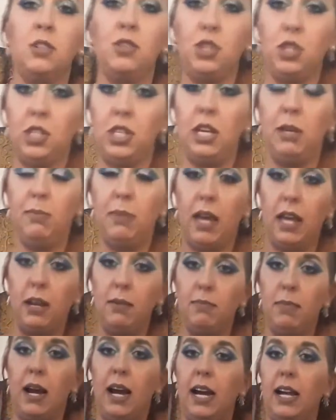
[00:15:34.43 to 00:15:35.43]
just keep that
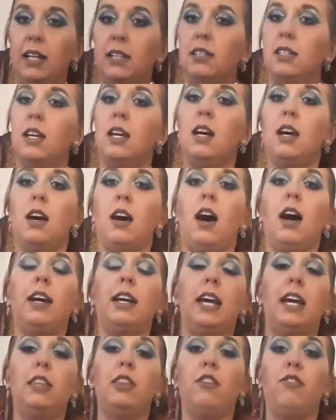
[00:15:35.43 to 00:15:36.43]
in mind.
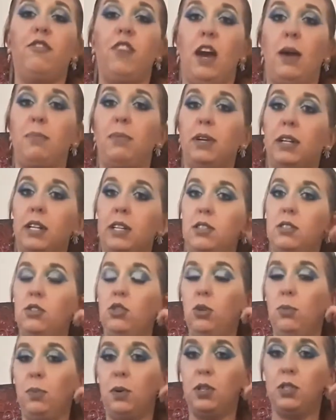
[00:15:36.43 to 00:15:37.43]
Again, the fabric is
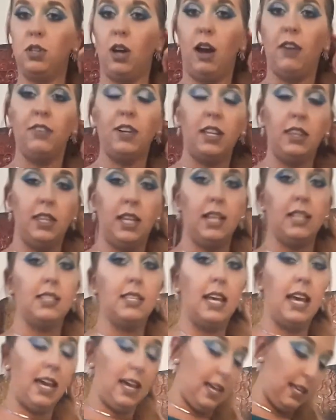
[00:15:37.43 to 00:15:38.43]
super soft, and
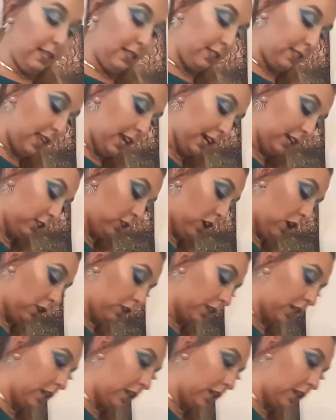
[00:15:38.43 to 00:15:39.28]
this is like long